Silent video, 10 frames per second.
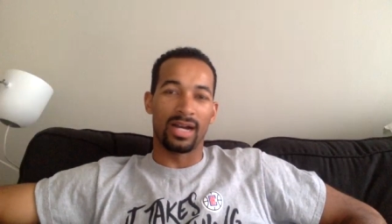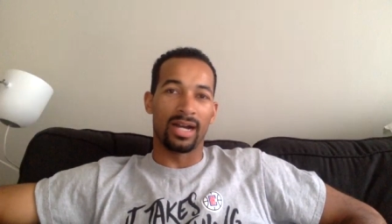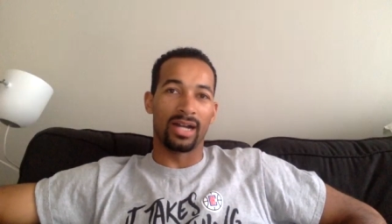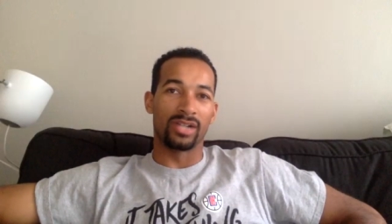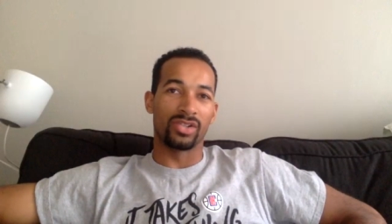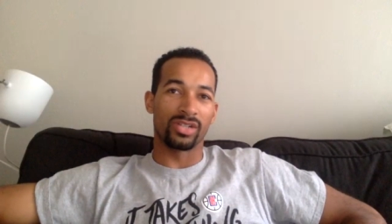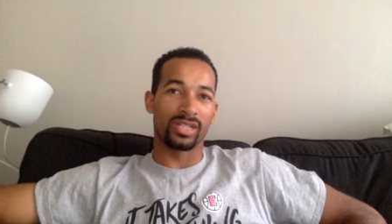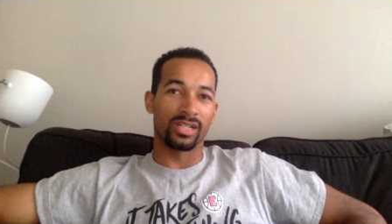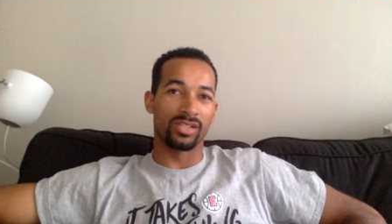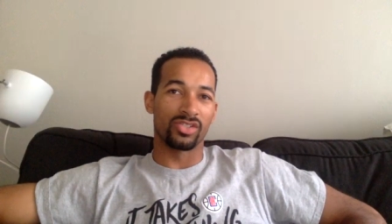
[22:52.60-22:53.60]
Uh,
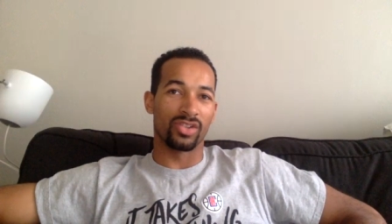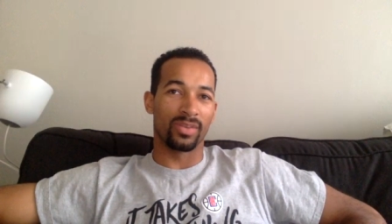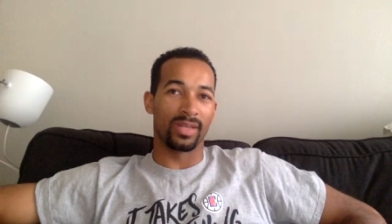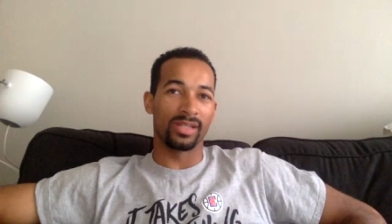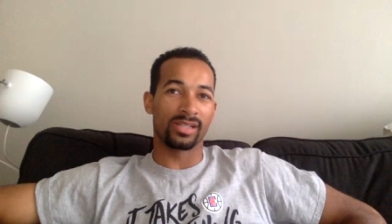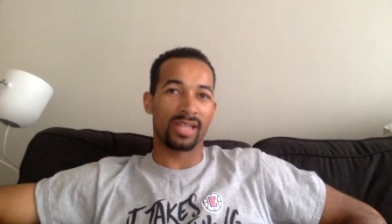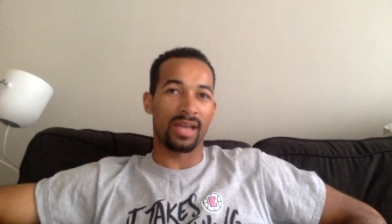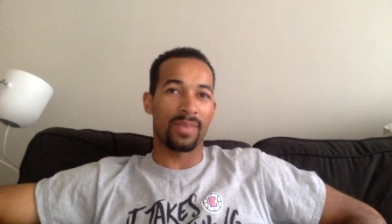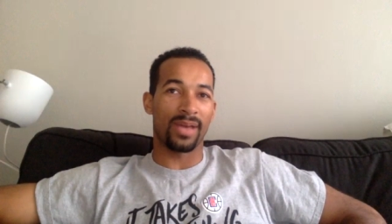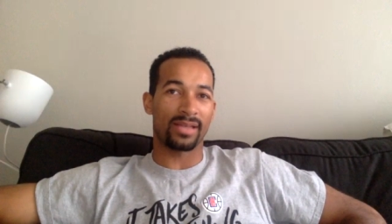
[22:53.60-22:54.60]
George Hill is dribbling, just
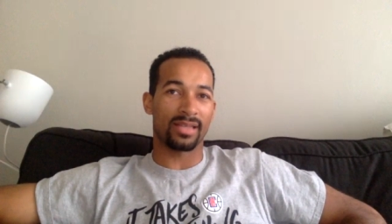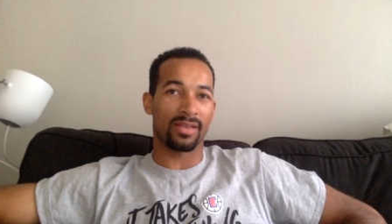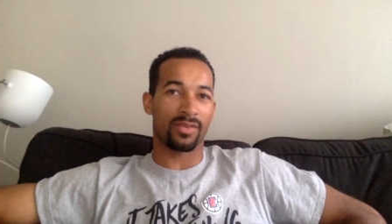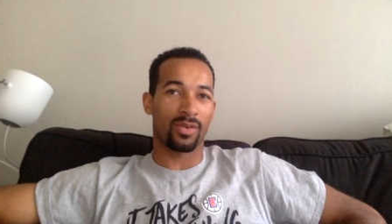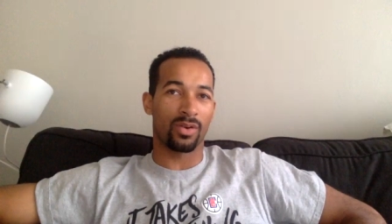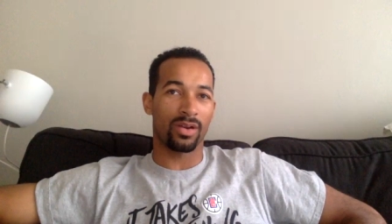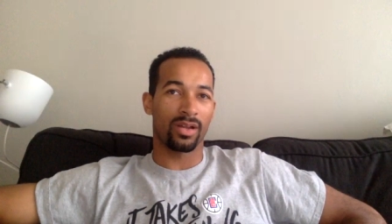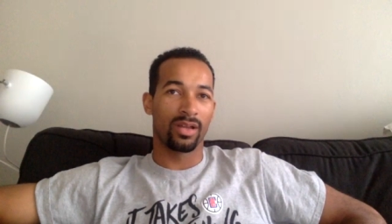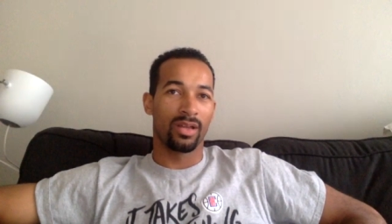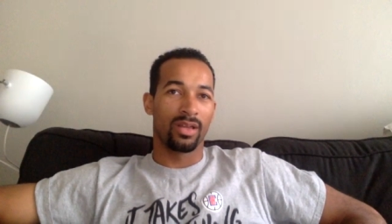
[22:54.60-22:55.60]
got past half
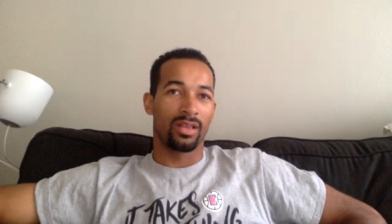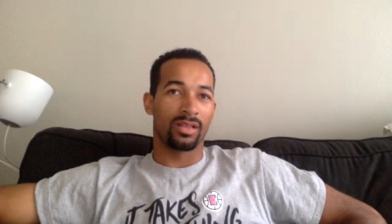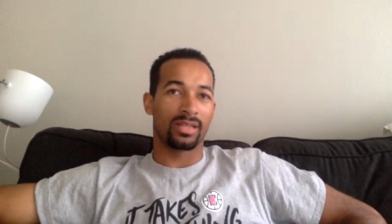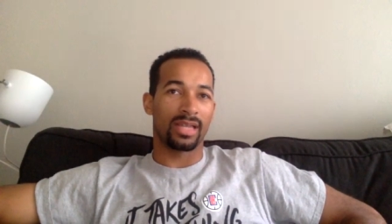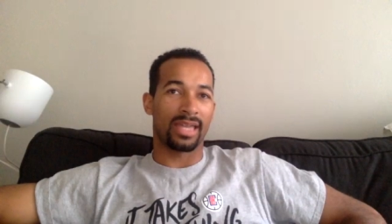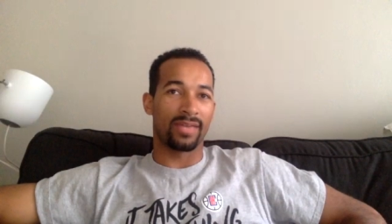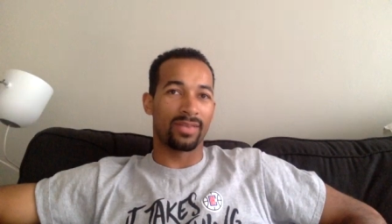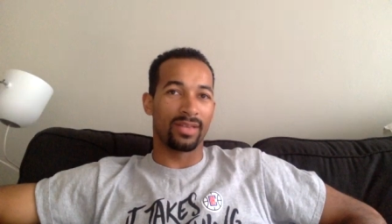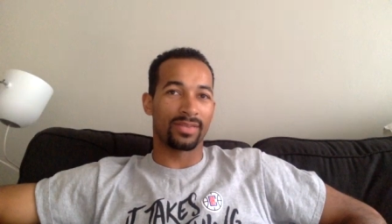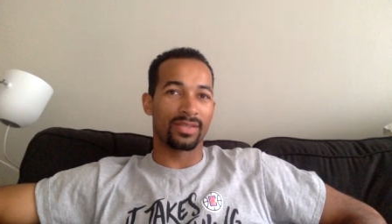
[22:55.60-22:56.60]
court. Looks like
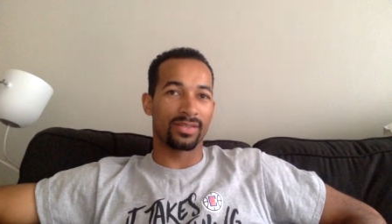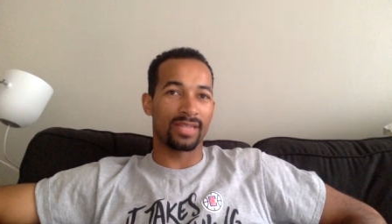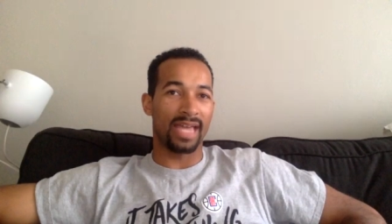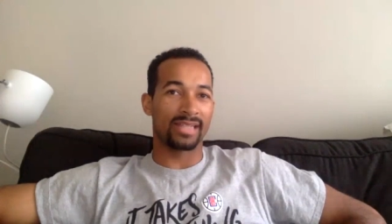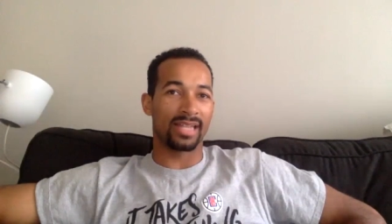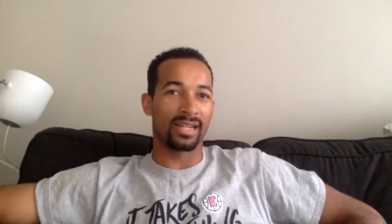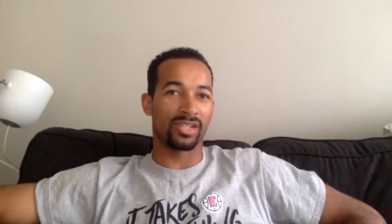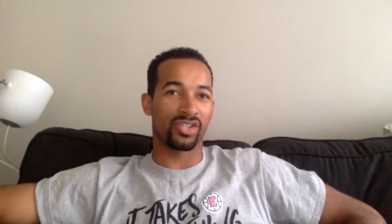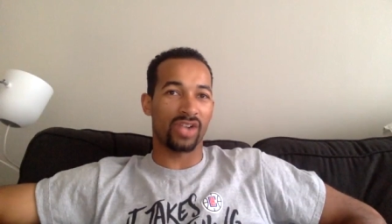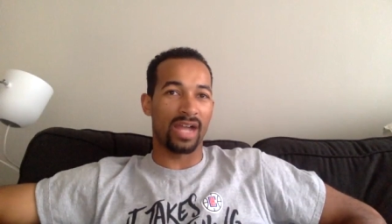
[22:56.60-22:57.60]
Kevin Love's still sad. He's
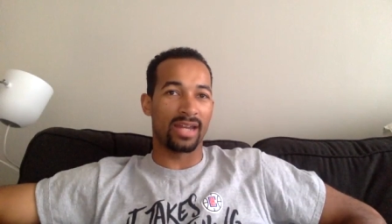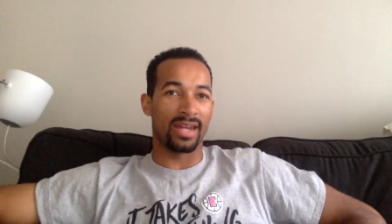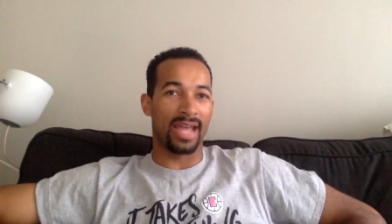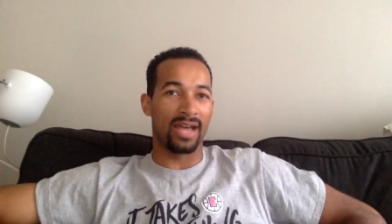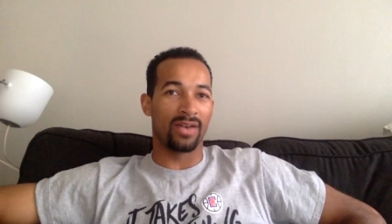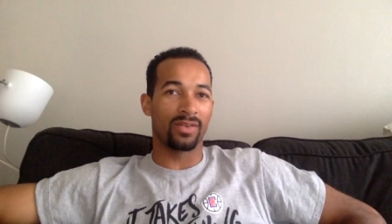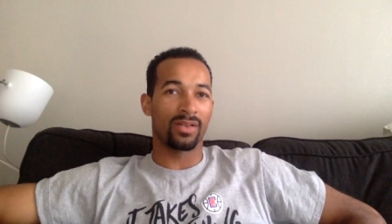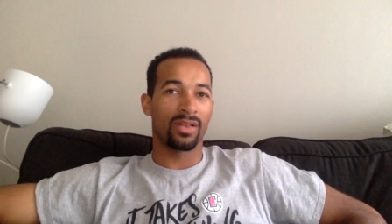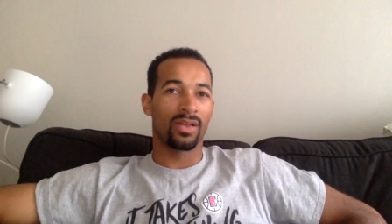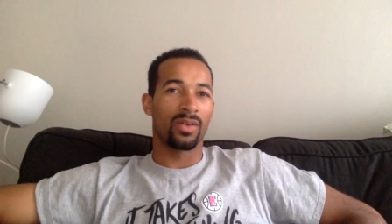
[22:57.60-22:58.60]
kind of trotting
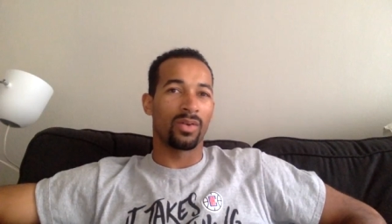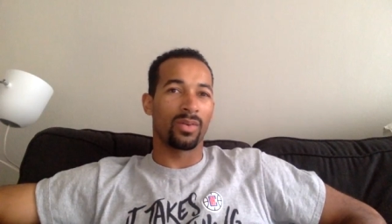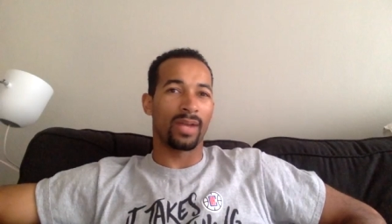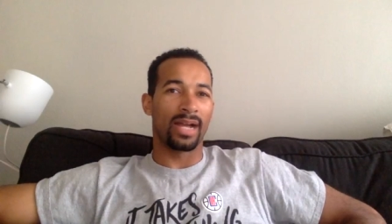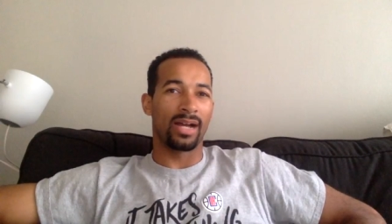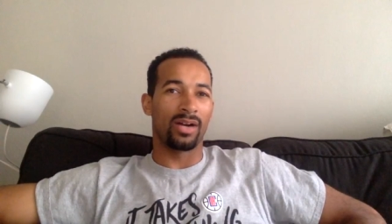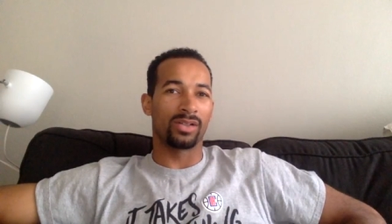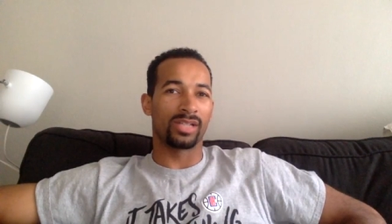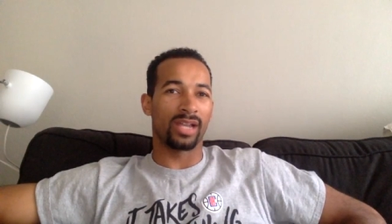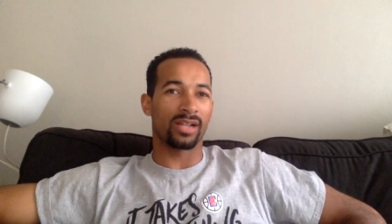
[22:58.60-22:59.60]
down. What do we got?
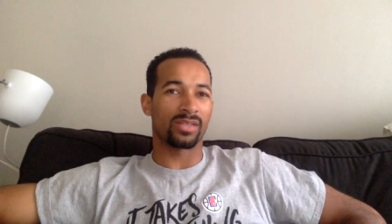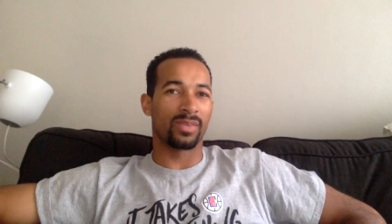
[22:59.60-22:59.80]
Oh, J.R.